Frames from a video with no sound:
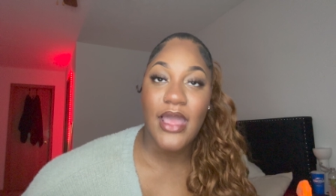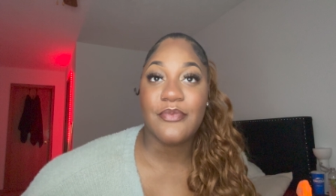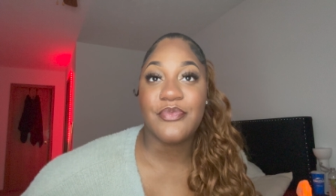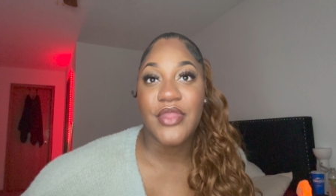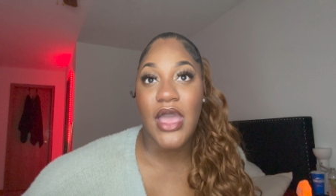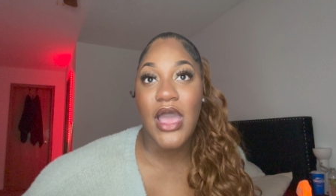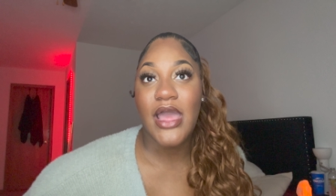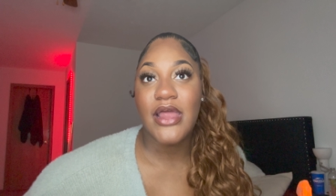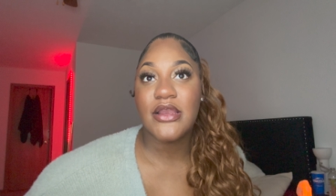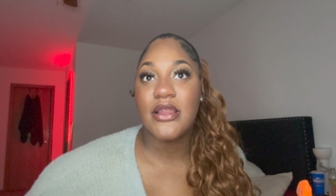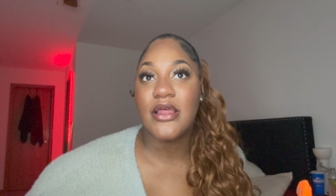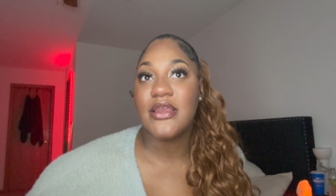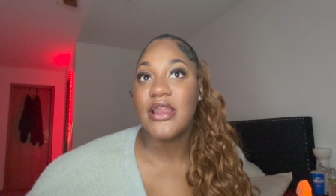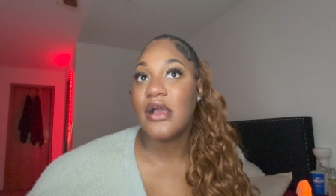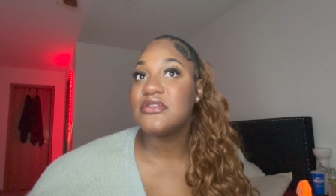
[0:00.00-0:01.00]
I'm not
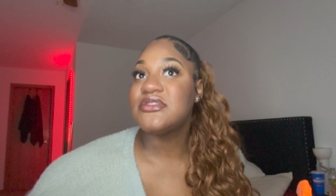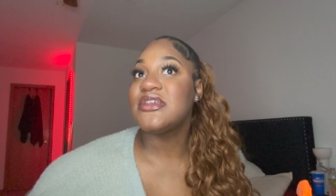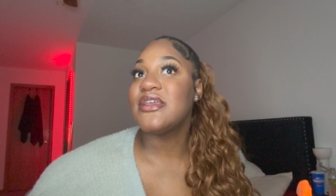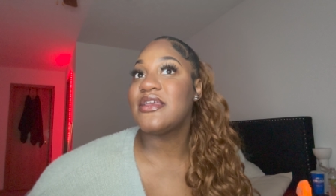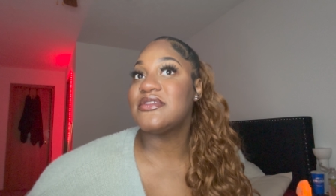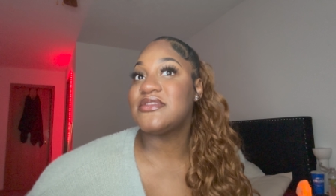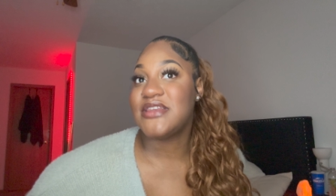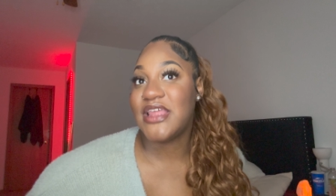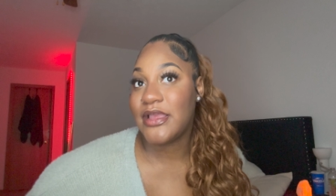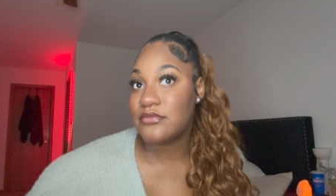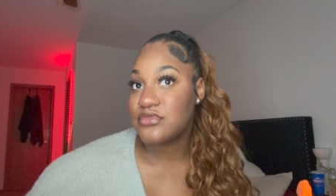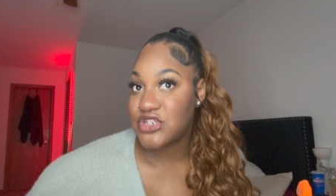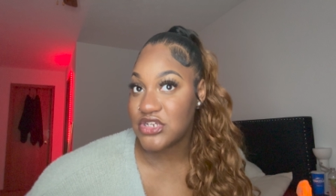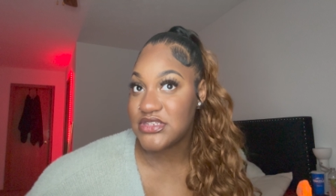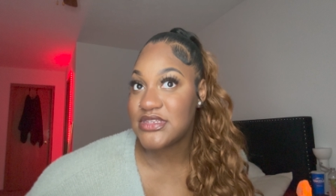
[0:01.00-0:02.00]
announcing his name
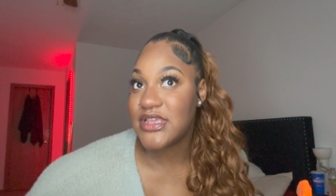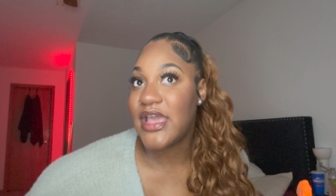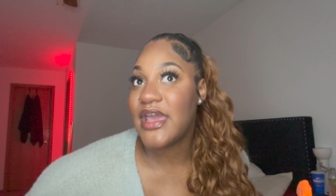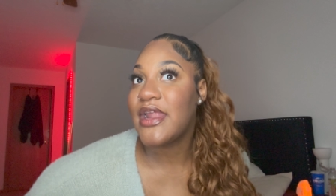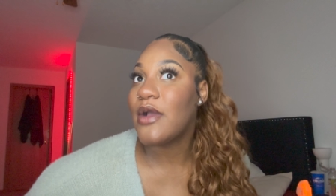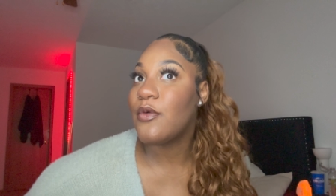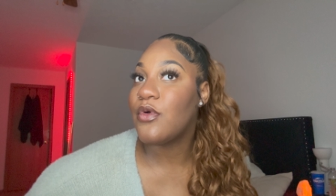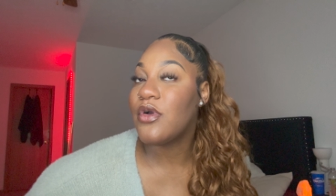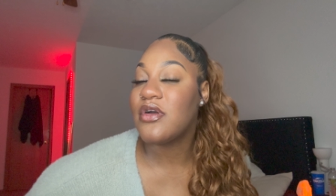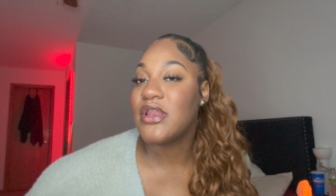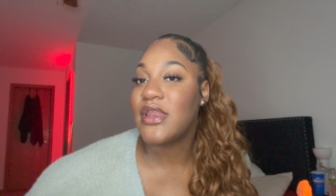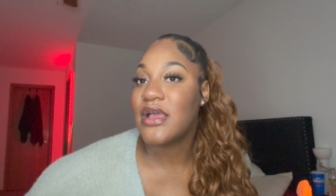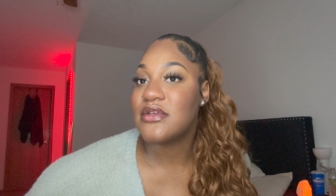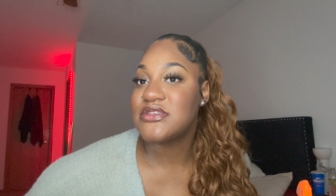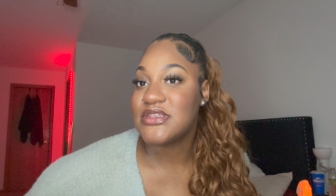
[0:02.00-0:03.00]
just yet. I will
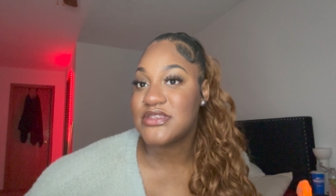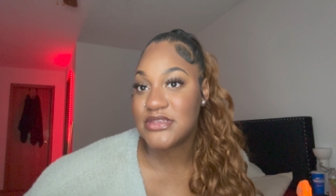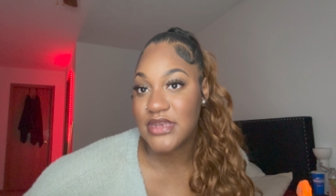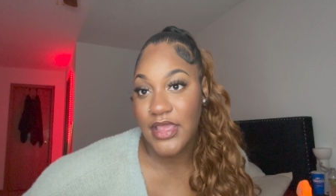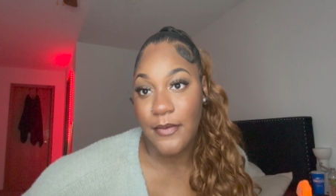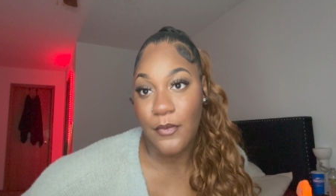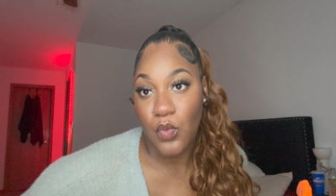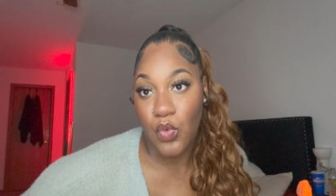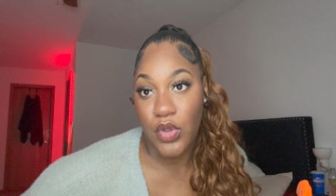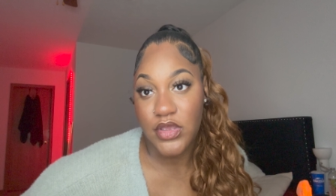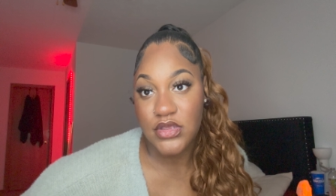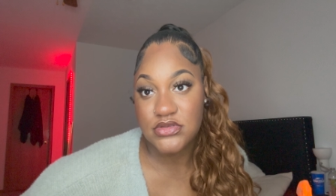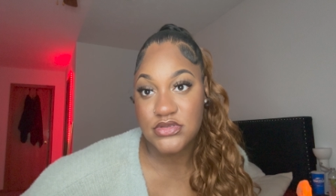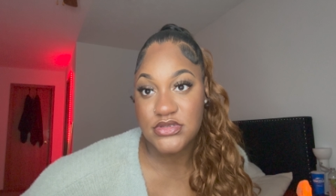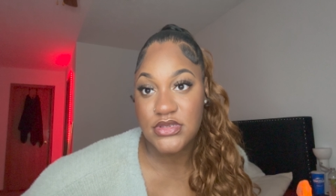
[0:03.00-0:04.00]
announce his name
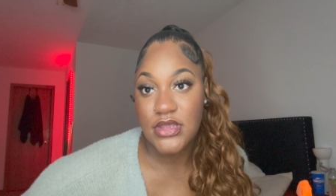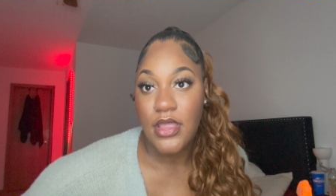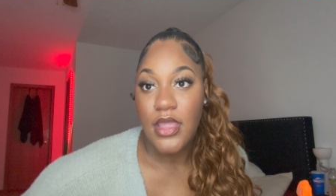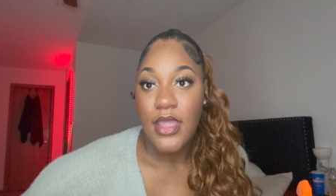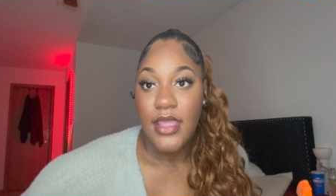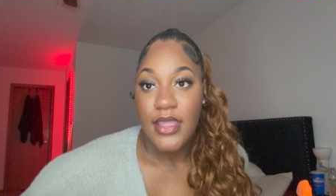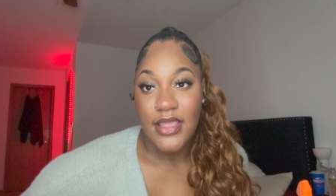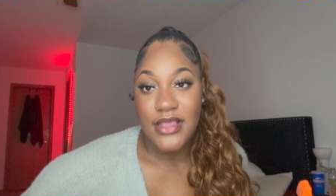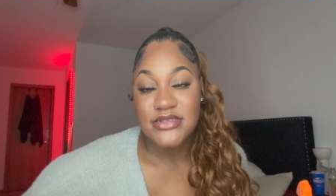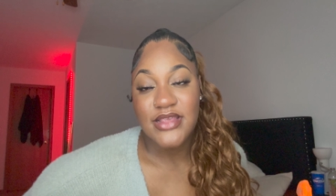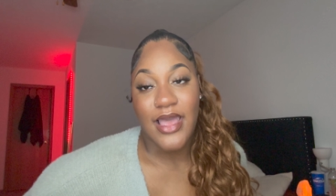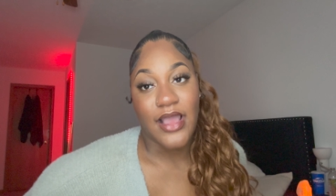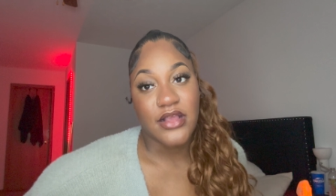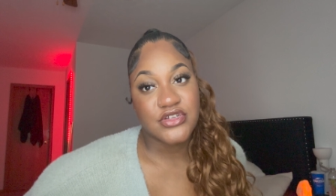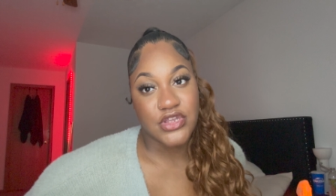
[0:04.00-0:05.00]
once he's
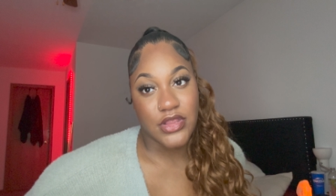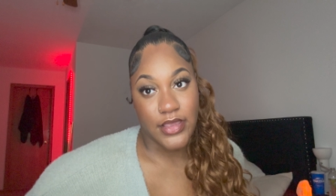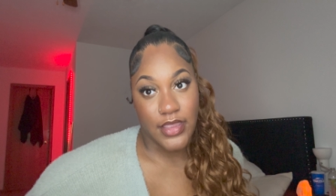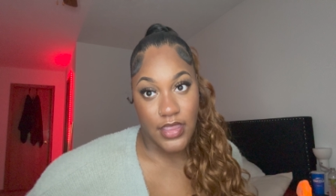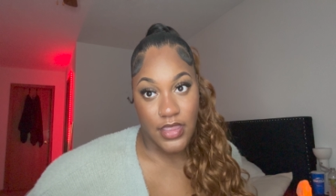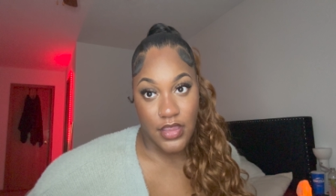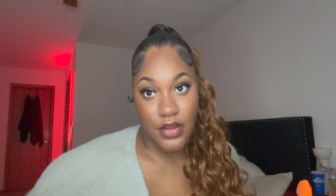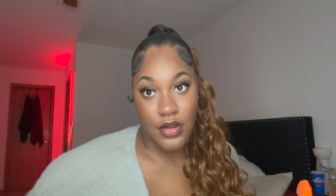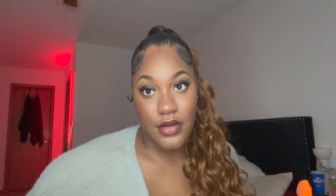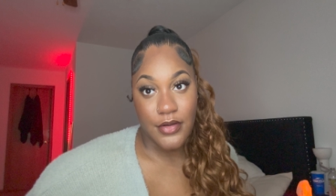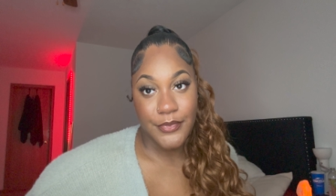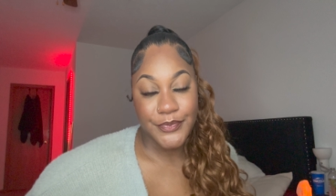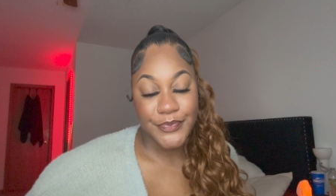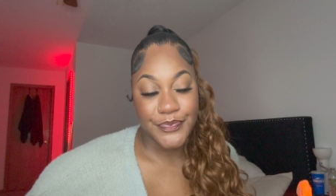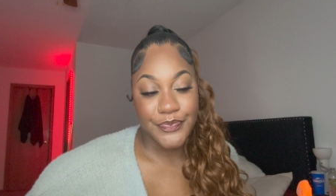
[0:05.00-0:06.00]
actually here,
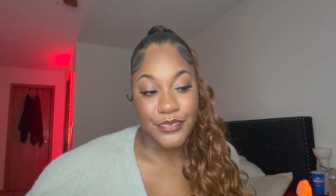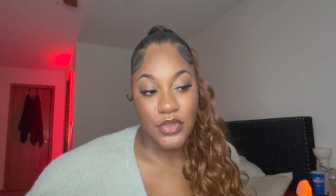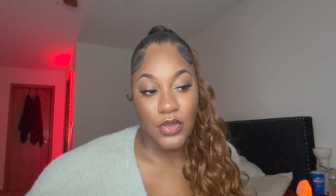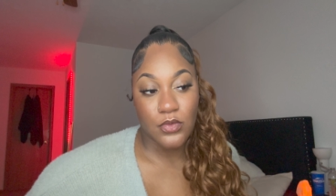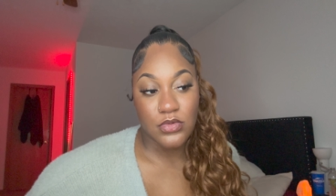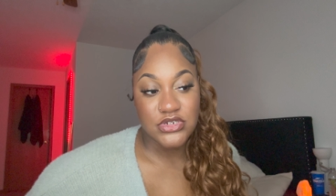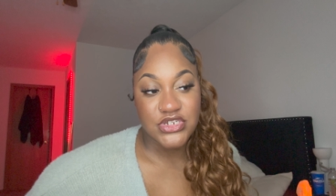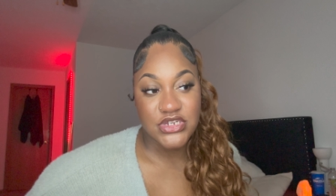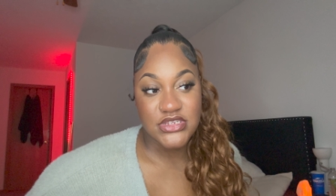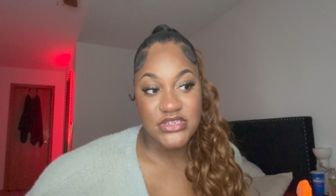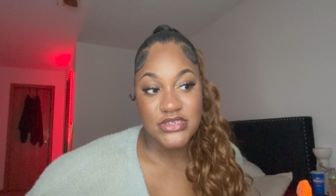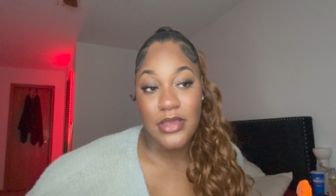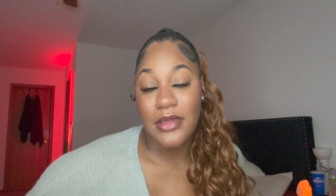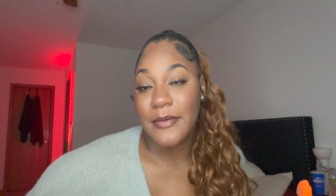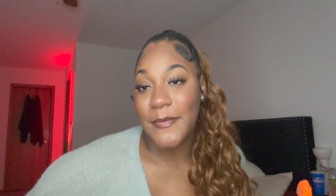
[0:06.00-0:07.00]
which
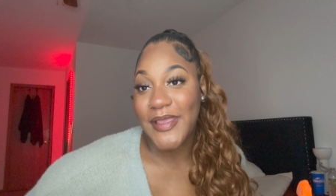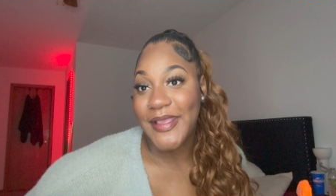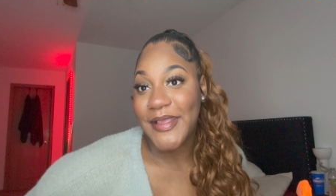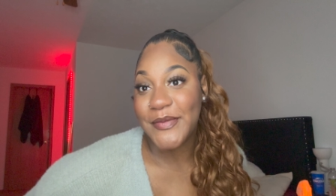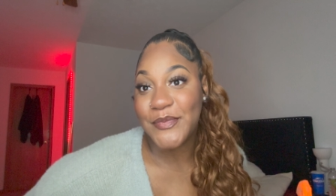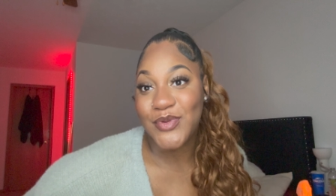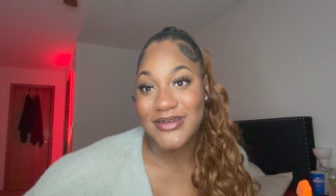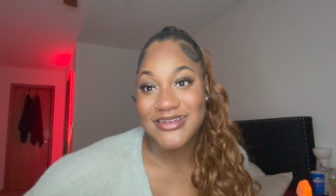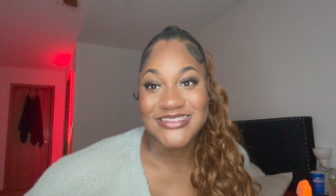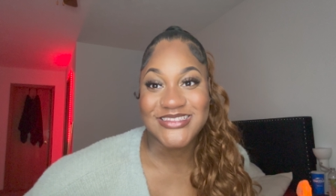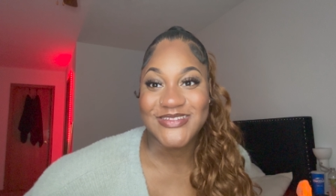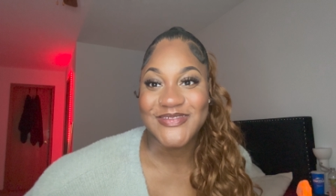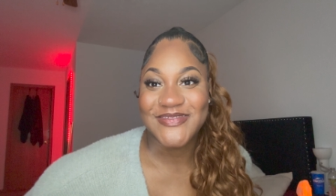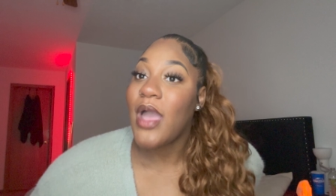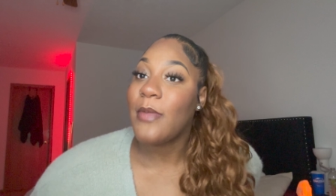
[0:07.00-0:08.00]
is going to be pretty soon.